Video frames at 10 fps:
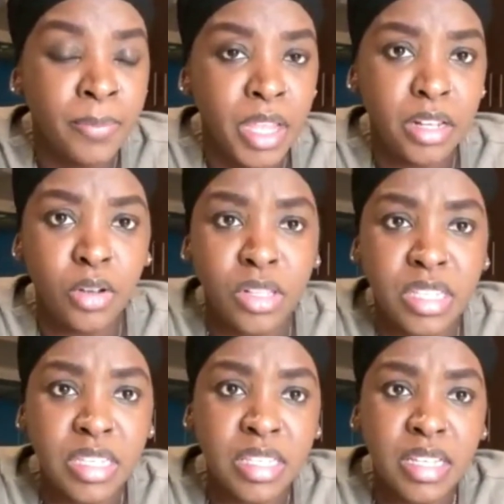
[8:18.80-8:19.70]

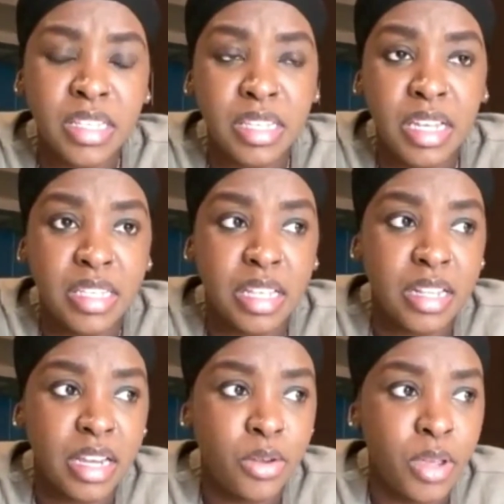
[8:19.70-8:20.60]
inconsistencies,
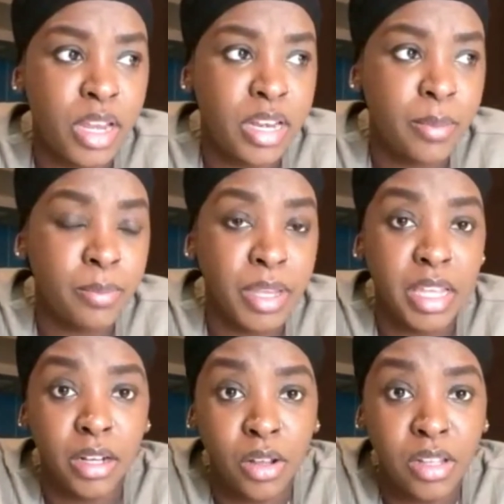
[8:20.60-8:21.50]
and then you end up
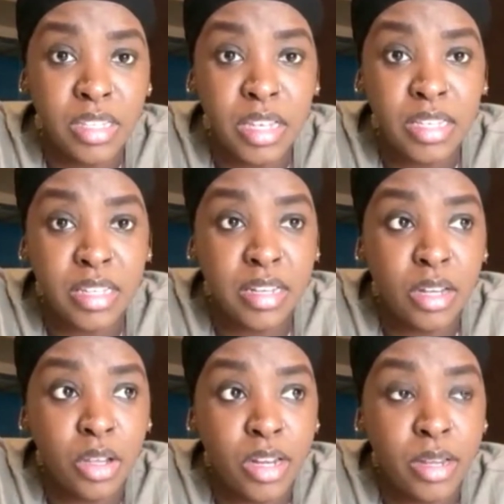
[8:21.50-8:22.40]
making losses, and
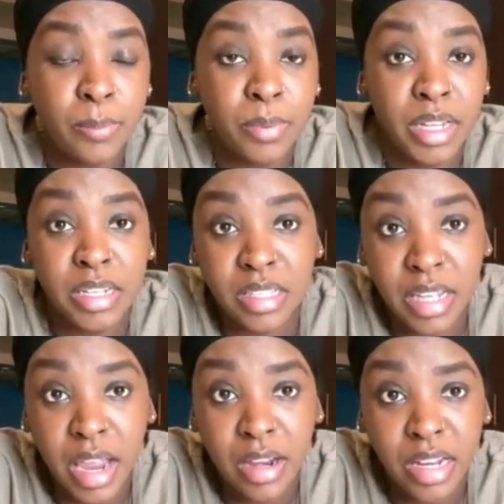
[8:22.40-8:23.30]
then you end up being
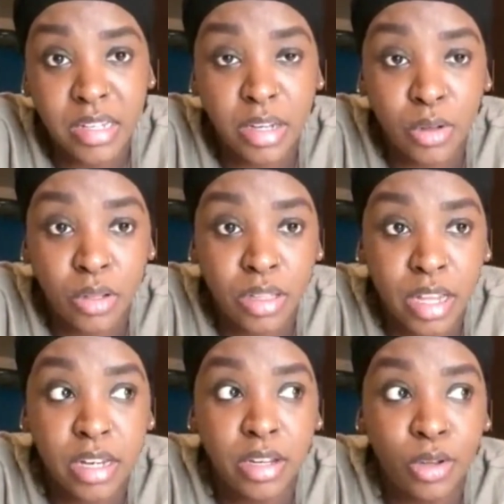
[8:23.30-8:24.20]
discouraged, and
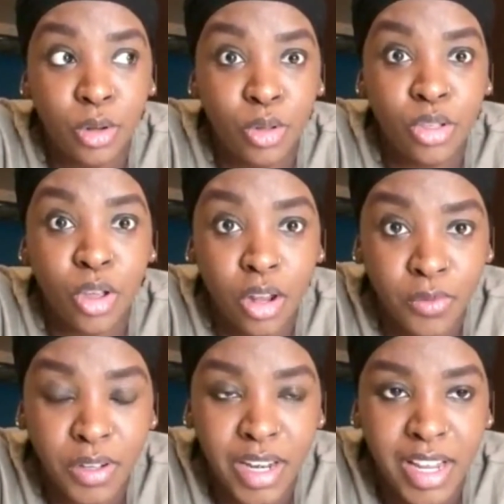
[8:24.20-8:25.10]
then you lose
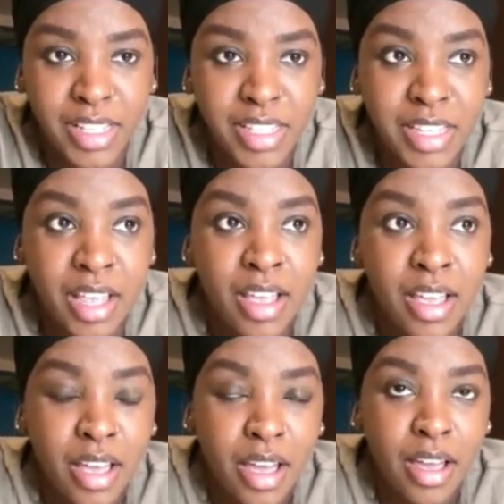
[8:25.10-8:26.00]
confidence.
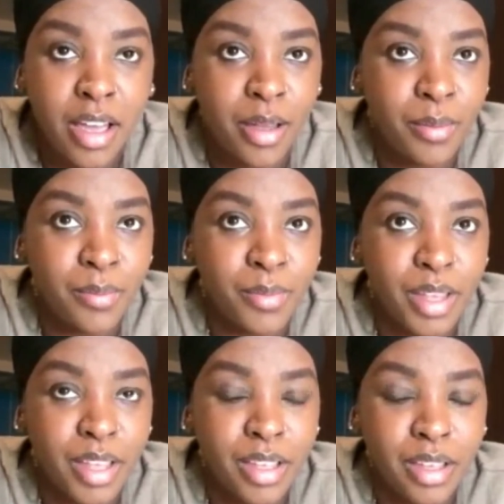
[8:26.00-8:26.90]

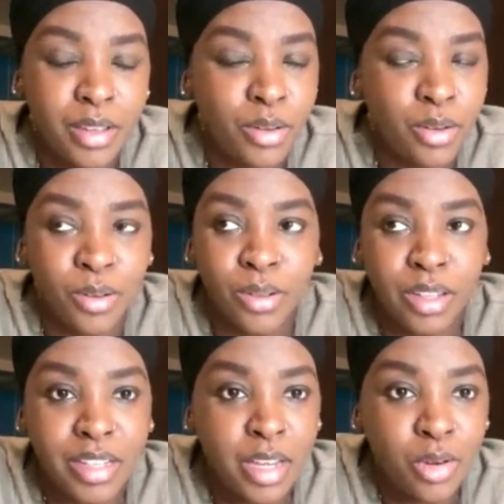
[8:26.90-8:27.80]
You
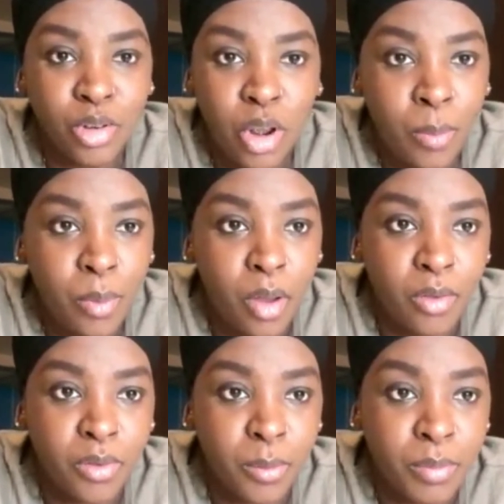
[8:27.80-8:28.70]
know, then you drop
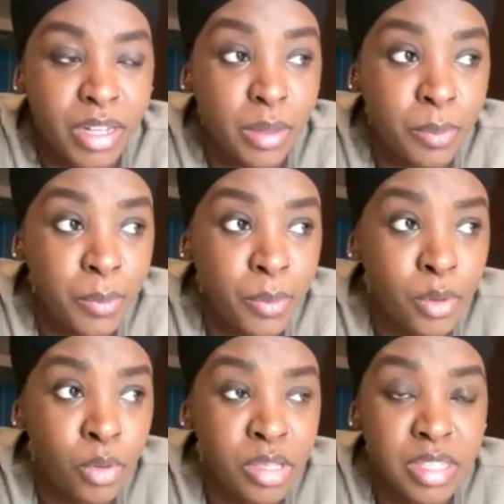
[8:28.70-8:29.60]
off. But the
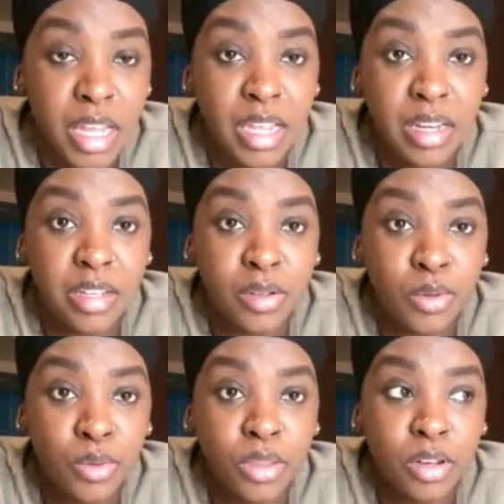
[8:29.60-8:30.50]
people who stay in it
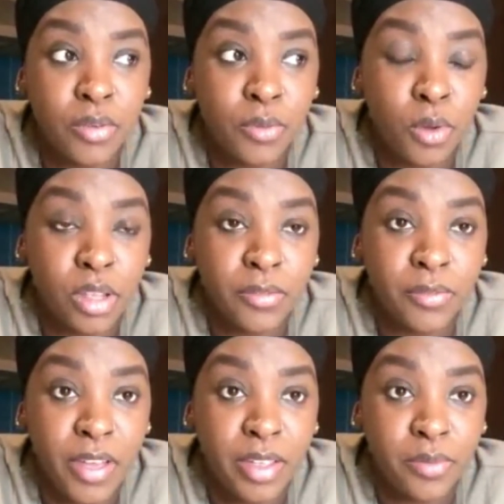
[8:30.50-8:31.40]
2, 3, 4,
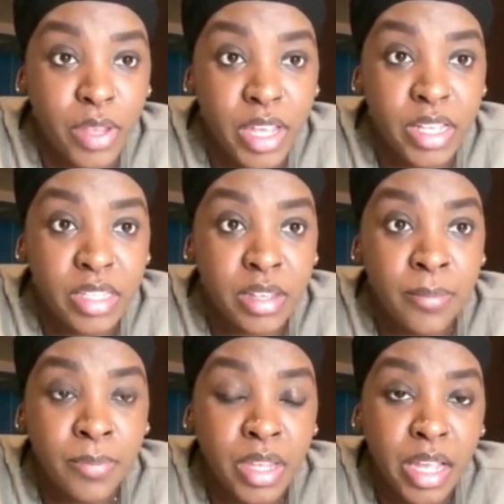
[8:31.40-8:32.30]
5 years
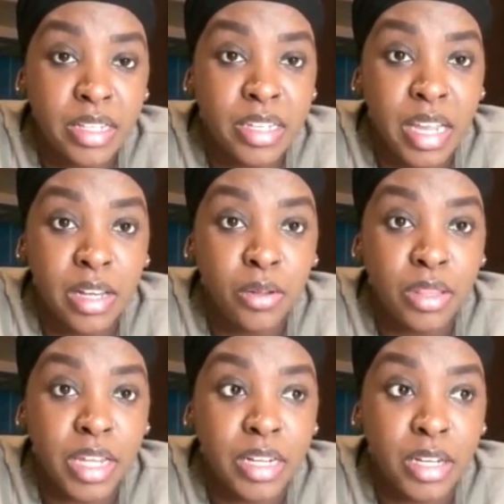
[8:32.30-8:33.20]
can tell you
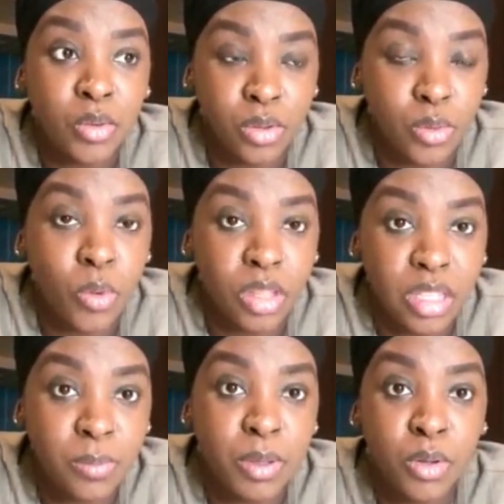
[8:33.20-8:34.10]
that it was
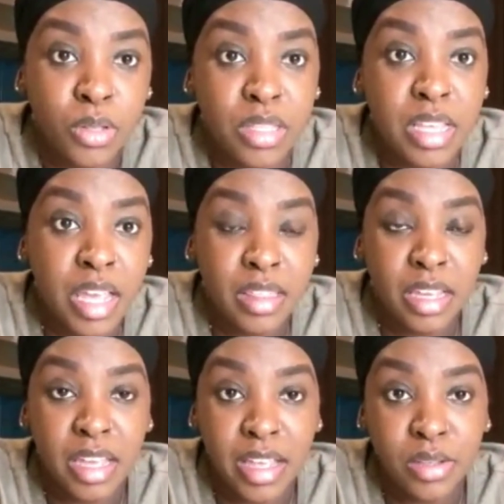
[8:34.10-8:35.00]
worth it, because they are
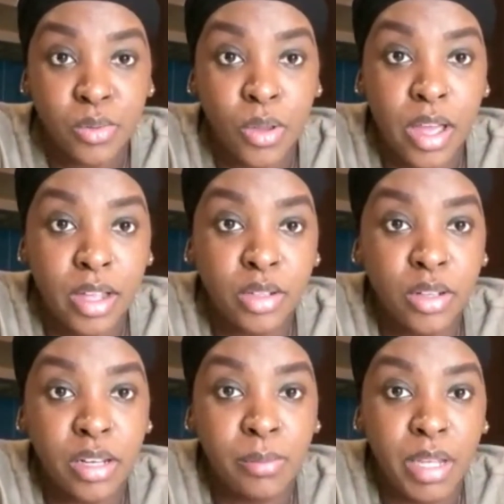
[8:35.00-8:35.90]
the guys who are
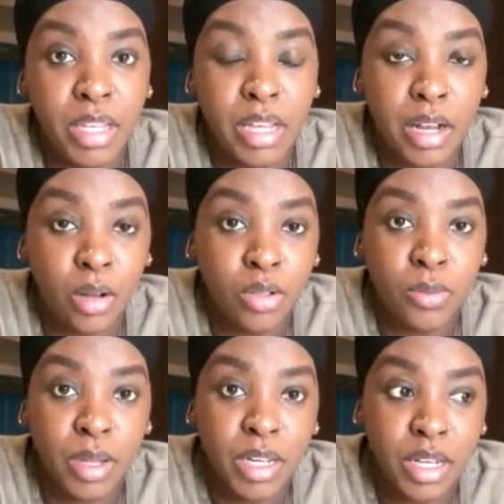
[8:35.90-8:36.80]
actually making a lot
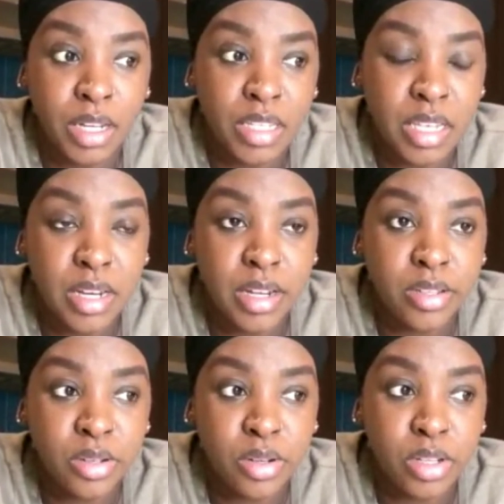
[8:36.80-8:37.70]
of money in this
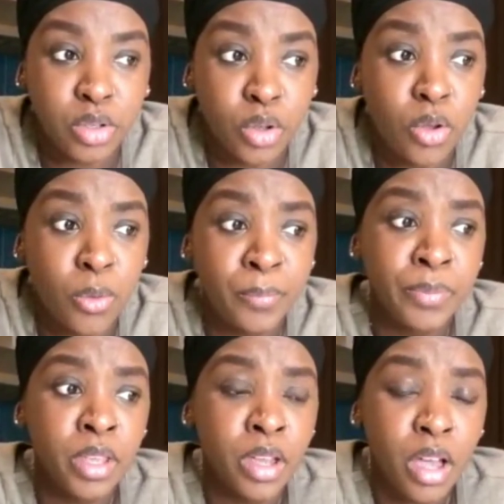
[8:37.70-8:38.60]
industry. So
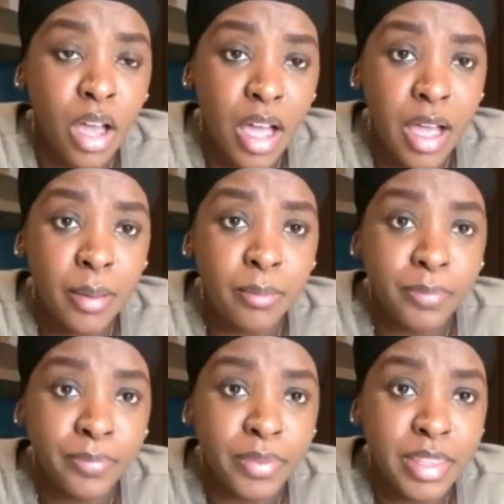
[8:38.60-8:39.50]

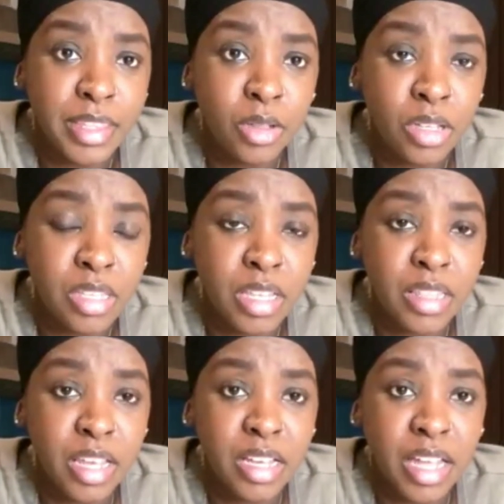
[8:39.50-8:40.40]
those
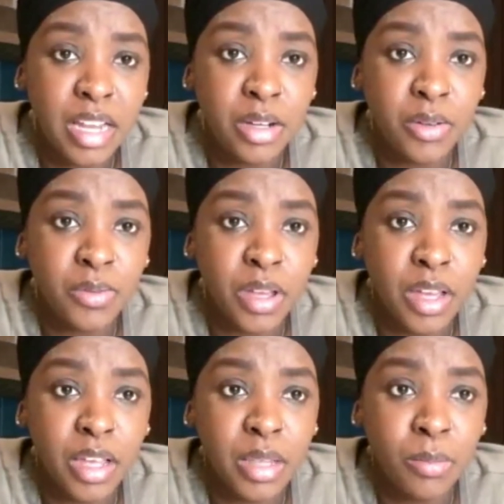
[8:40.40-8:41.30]
are the kind of
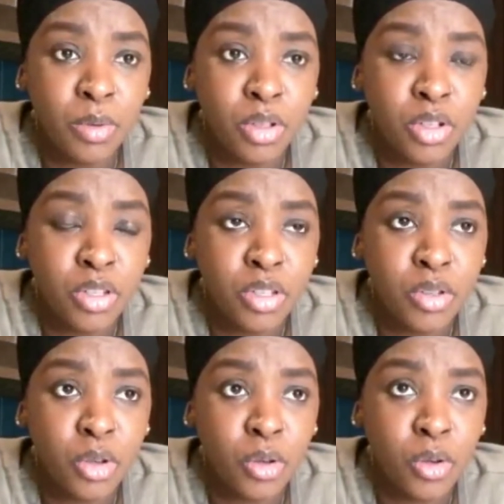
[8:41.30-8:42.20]

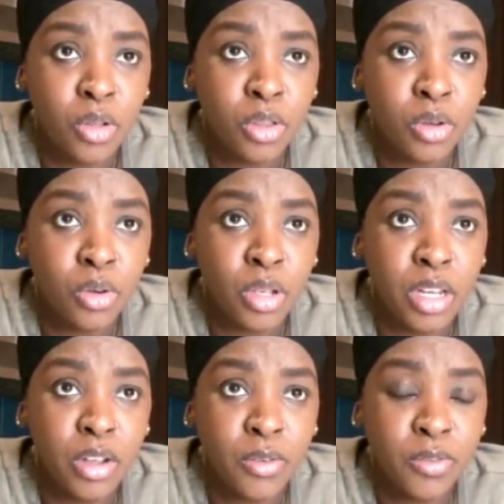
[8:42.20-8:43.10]
emotions you go through
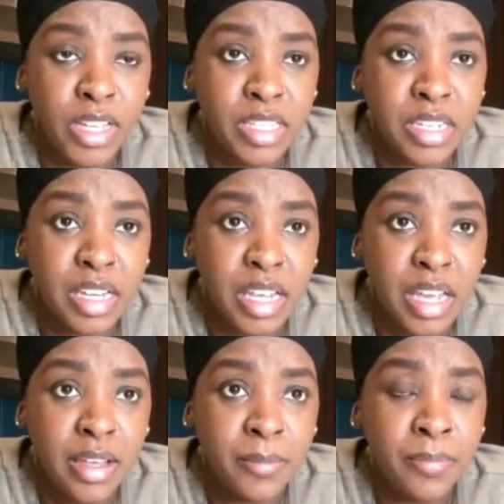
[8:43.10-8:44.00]
in your first
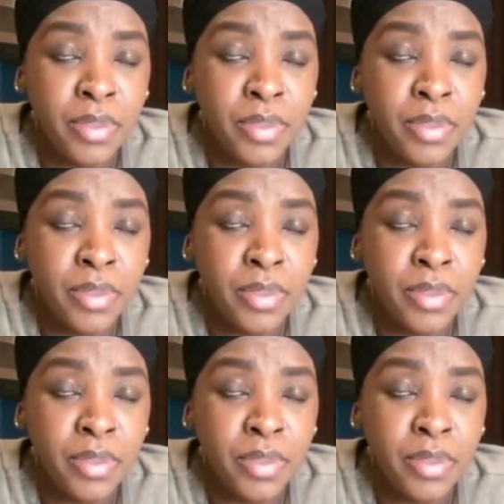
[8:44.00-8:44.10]
year.